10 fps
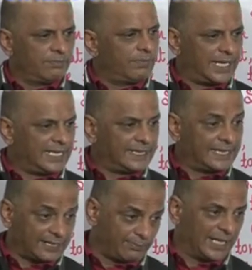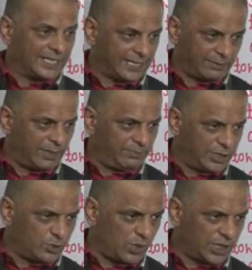By thermal. Thermal
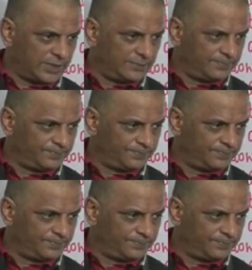means what?